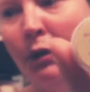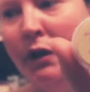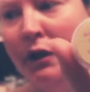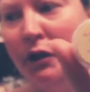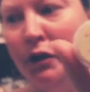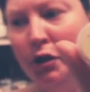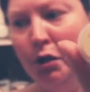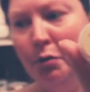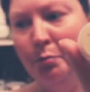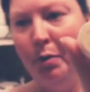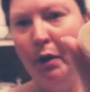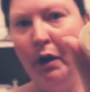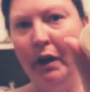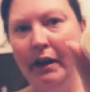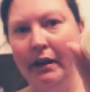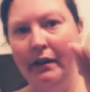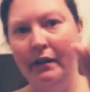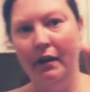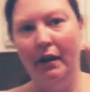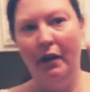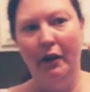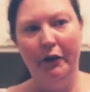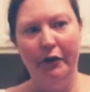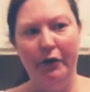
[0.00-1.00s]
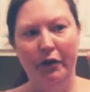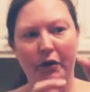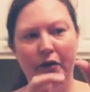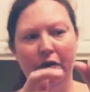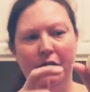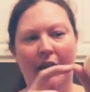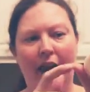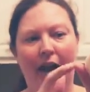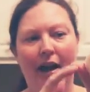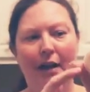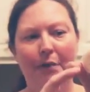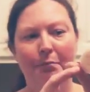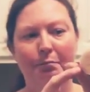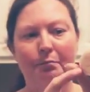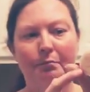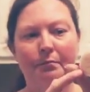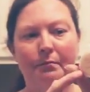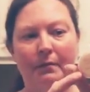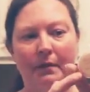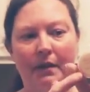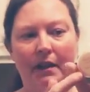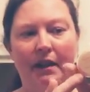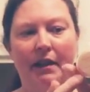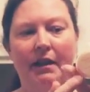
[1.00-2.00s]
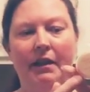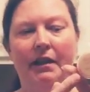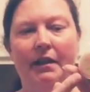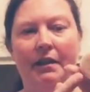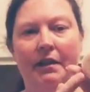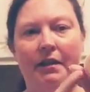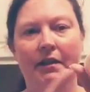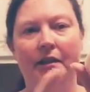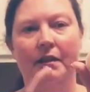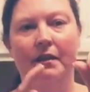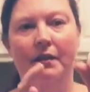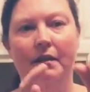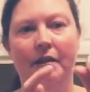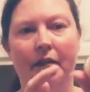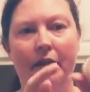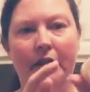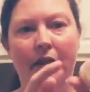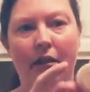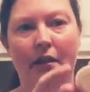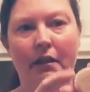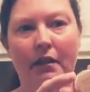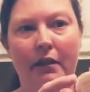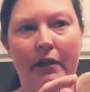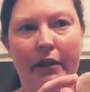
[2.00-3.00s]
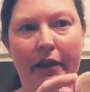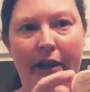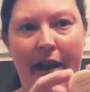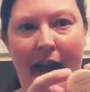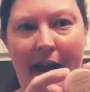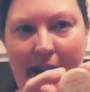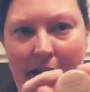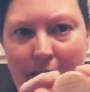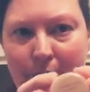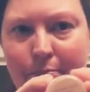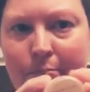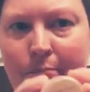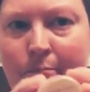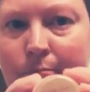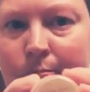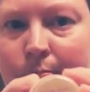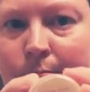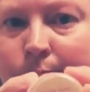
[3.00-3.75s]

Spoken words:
that you put on your top is the name,